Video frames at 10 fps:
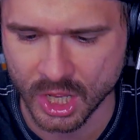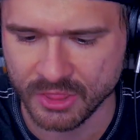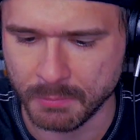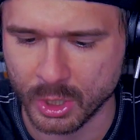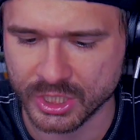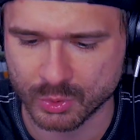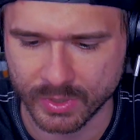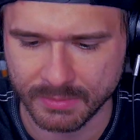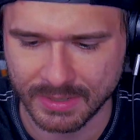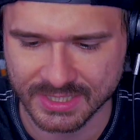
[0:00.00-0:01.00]
The book is
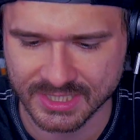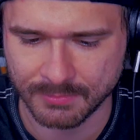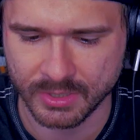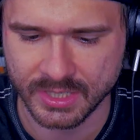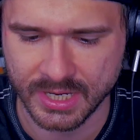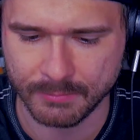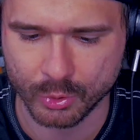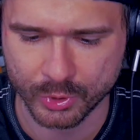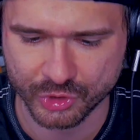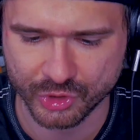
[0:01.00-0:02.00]
written by someone named
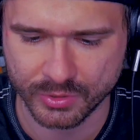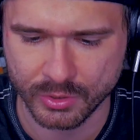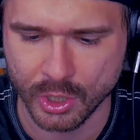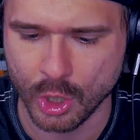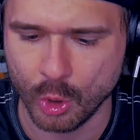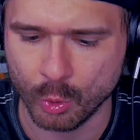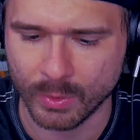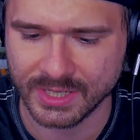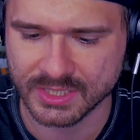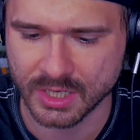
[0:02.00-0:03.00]
Christian, who
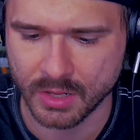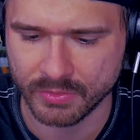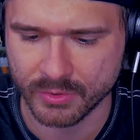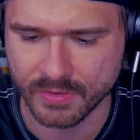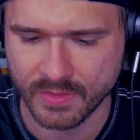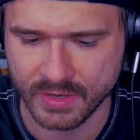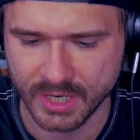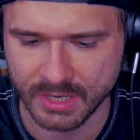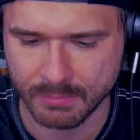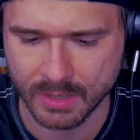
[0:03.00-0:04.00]
writes under the
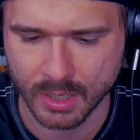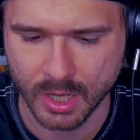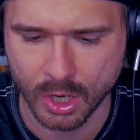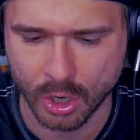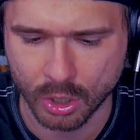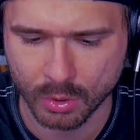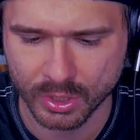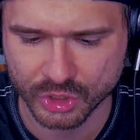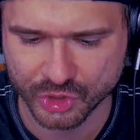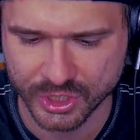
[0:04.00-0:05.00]
name
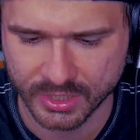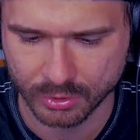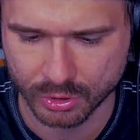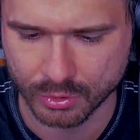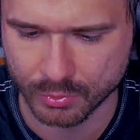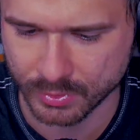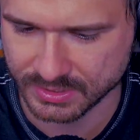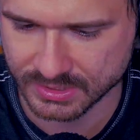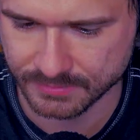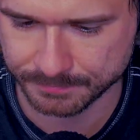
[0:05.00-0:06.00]
Aura Chandler
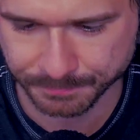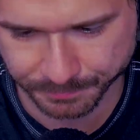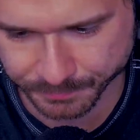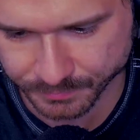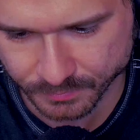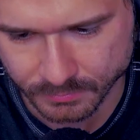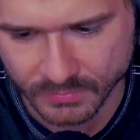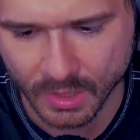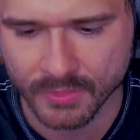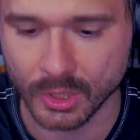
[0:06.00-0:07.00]
Chris.
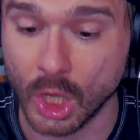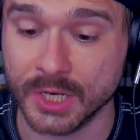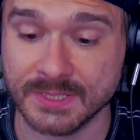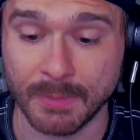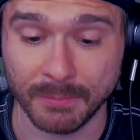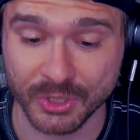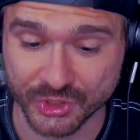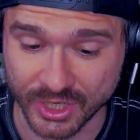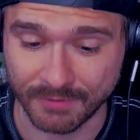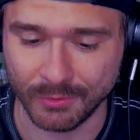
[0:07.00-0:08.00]
The longest
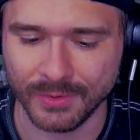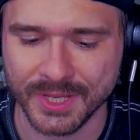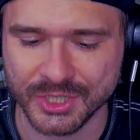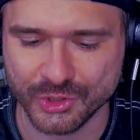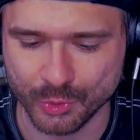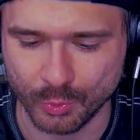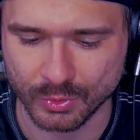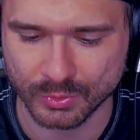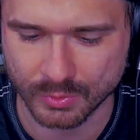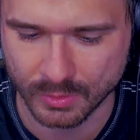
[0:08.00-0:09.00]
published novel is
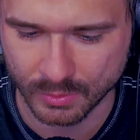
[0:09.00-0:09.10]
Jules